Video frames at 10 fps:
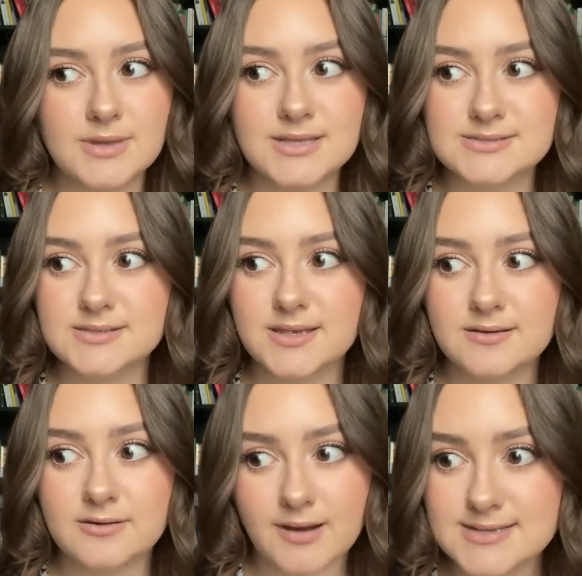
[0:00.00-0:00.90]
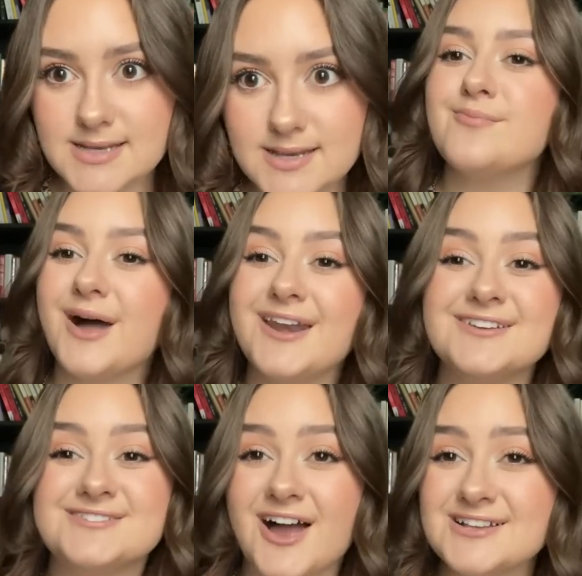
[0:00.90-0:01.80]
It's crazy.
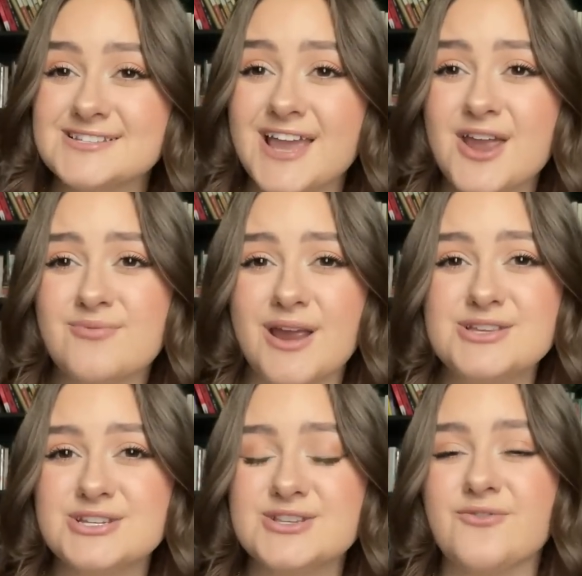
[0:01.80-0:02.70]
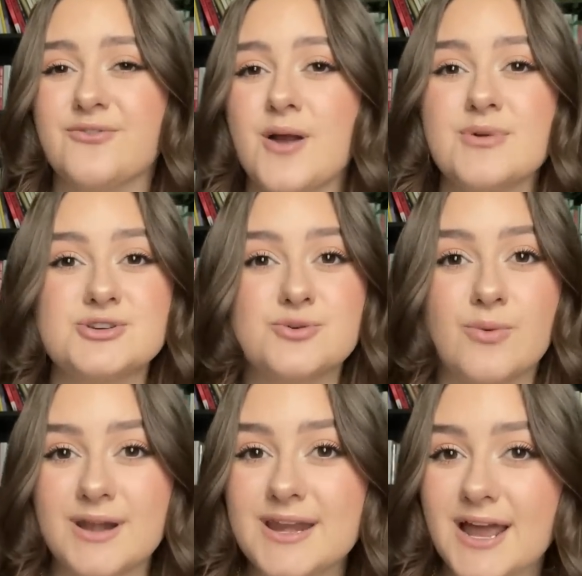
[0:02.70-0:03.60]
But Dossier ranges from
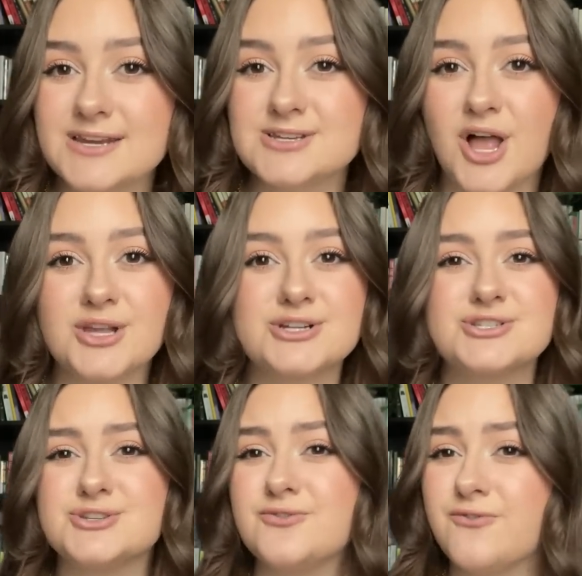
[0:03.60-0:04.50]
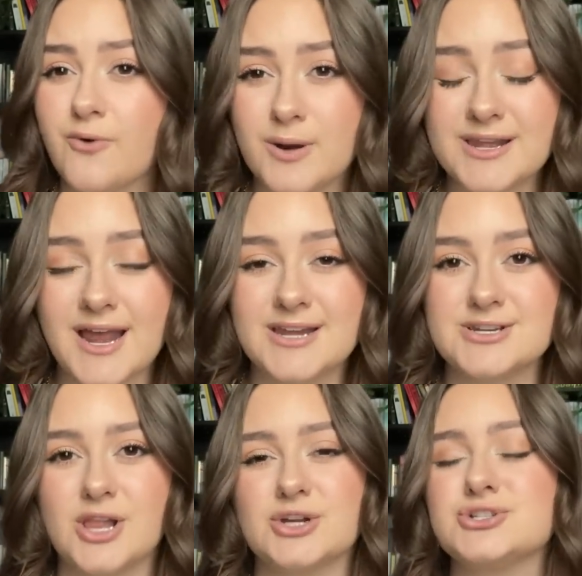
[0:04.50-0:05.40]
$29 to
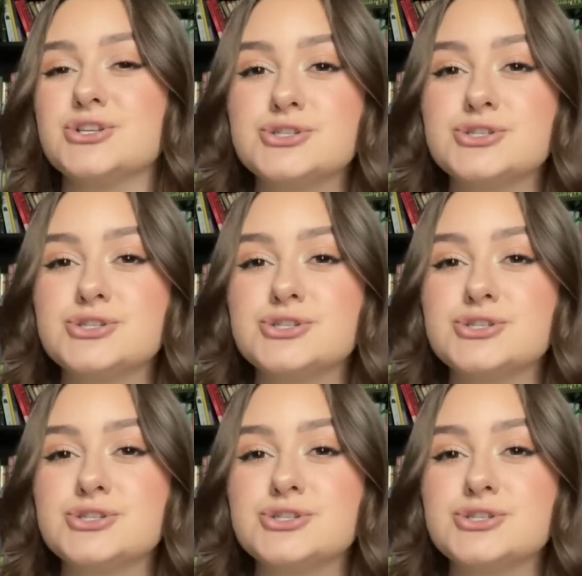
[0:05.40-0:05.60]
$49,